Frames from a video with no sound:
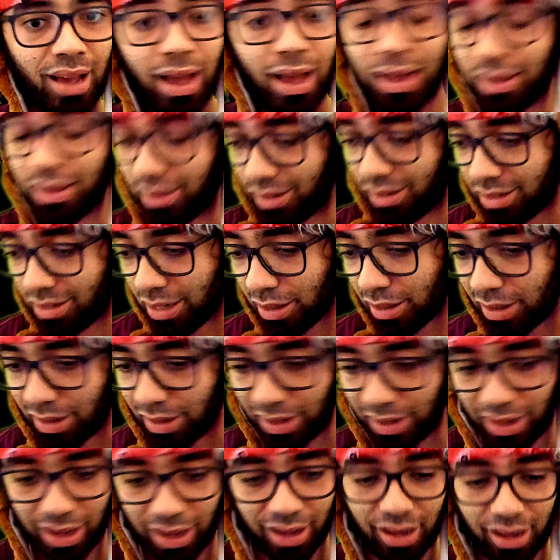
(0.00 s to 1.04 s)
these
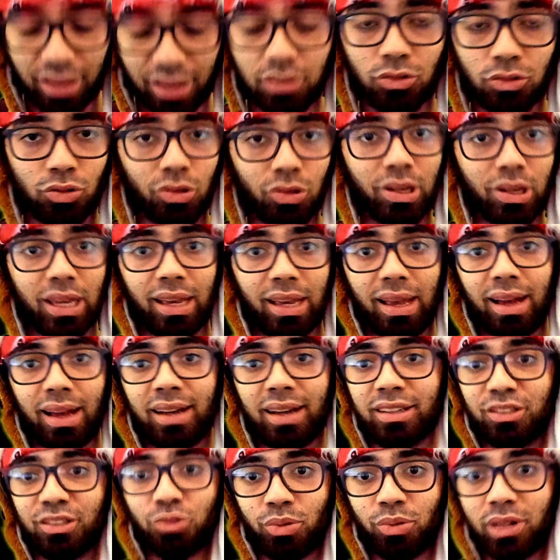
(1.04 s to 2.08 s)
Akatsuki
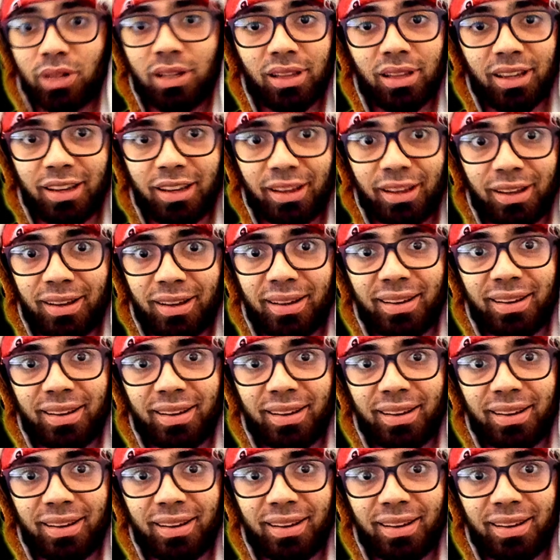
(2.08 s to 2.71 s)
guys really...